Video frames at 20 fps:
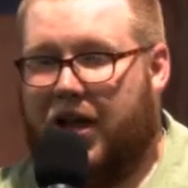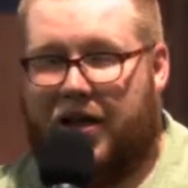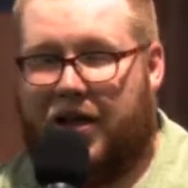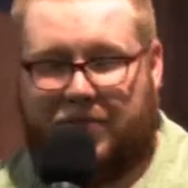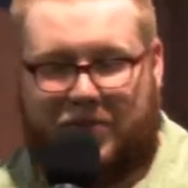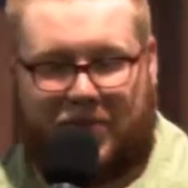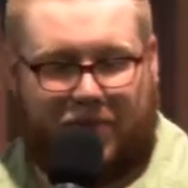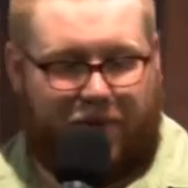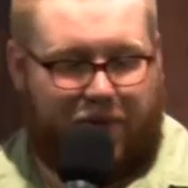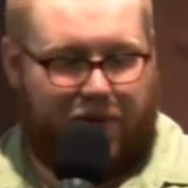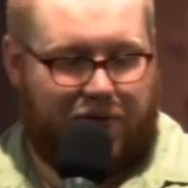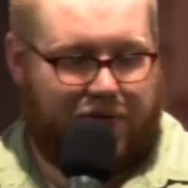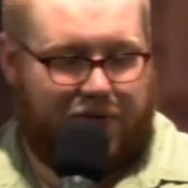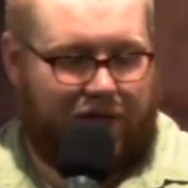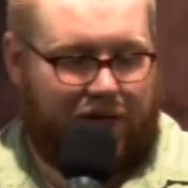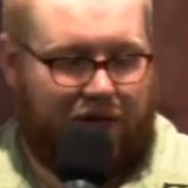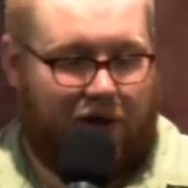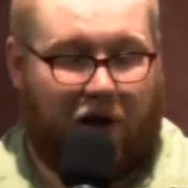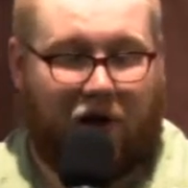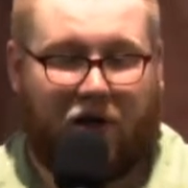I'm supposed
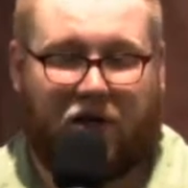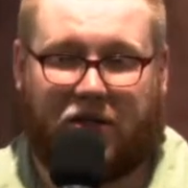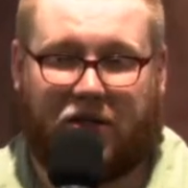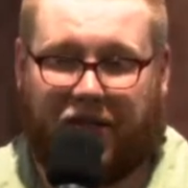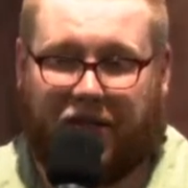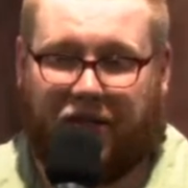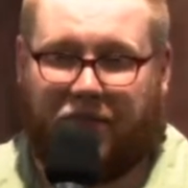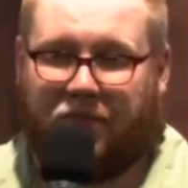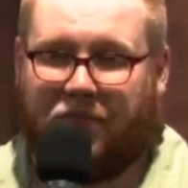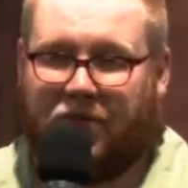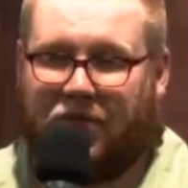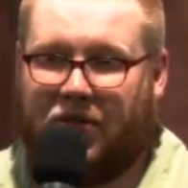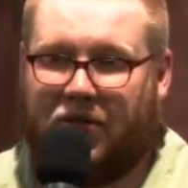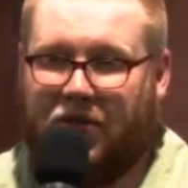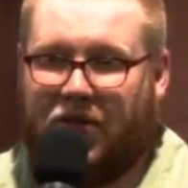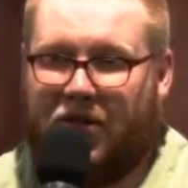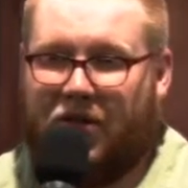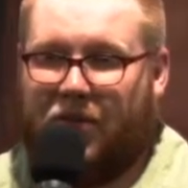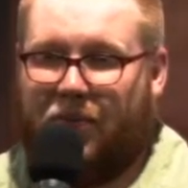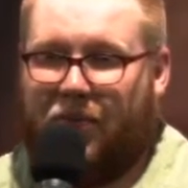to guard them.
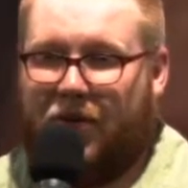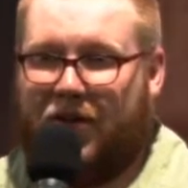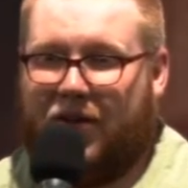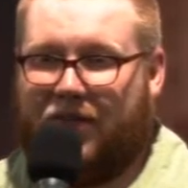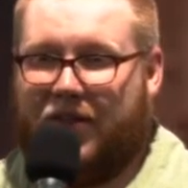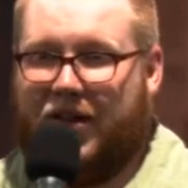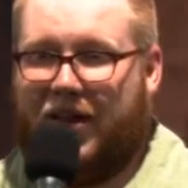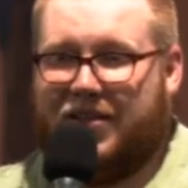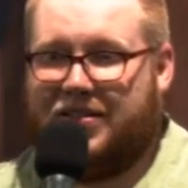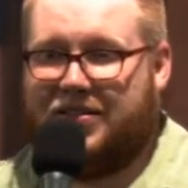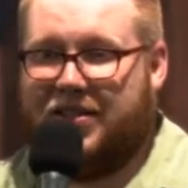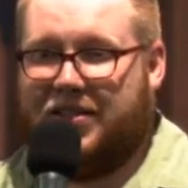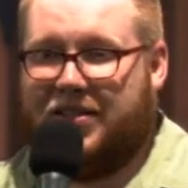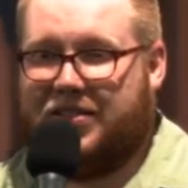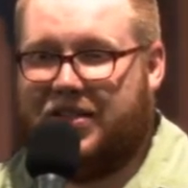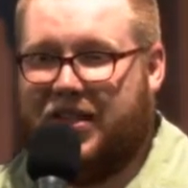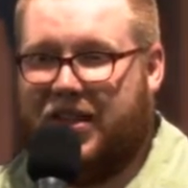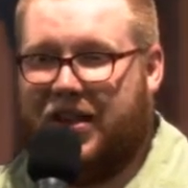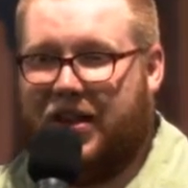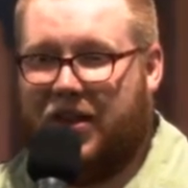But if God
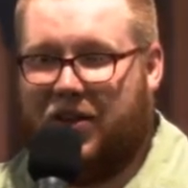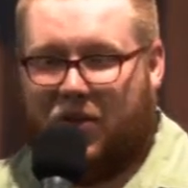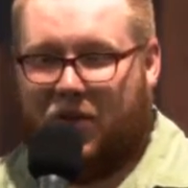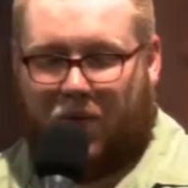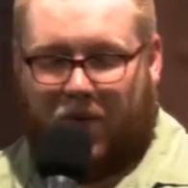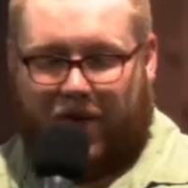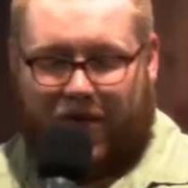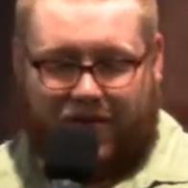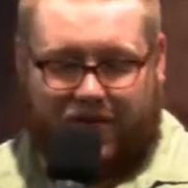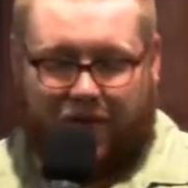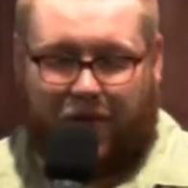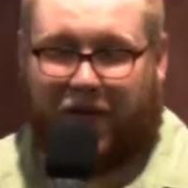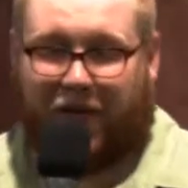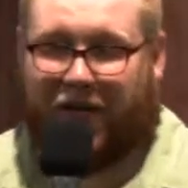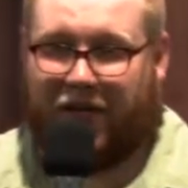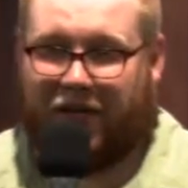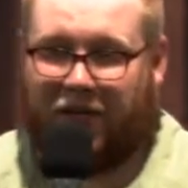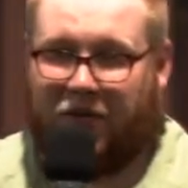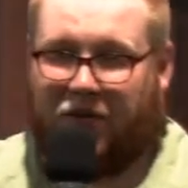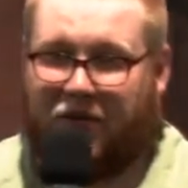says, get out of the way so I
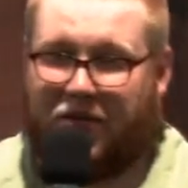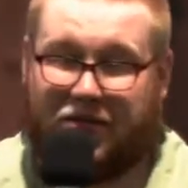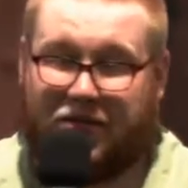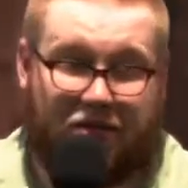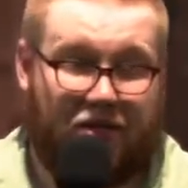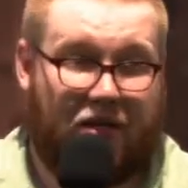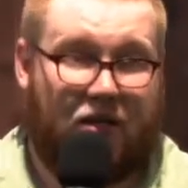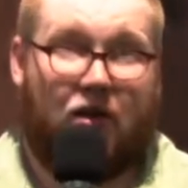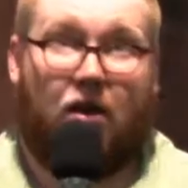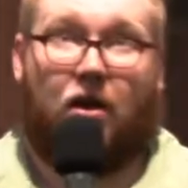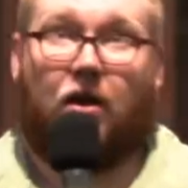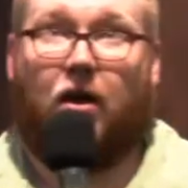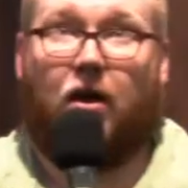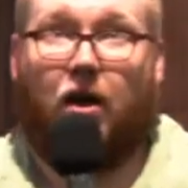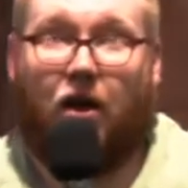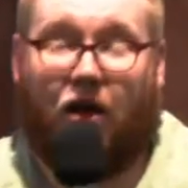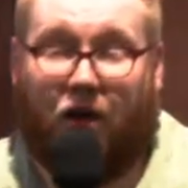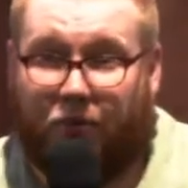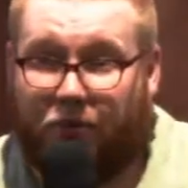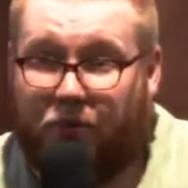can do this,
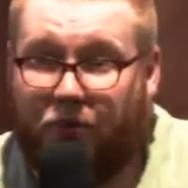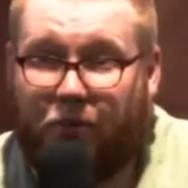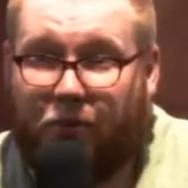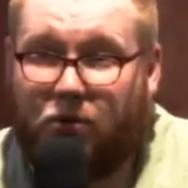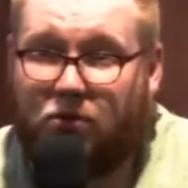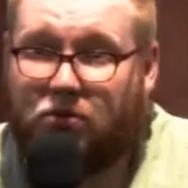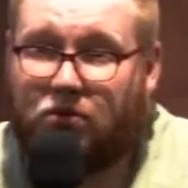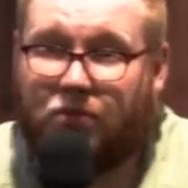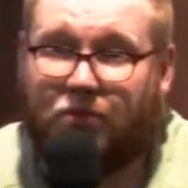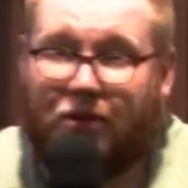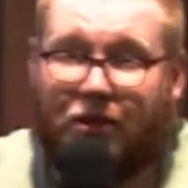I'm supposed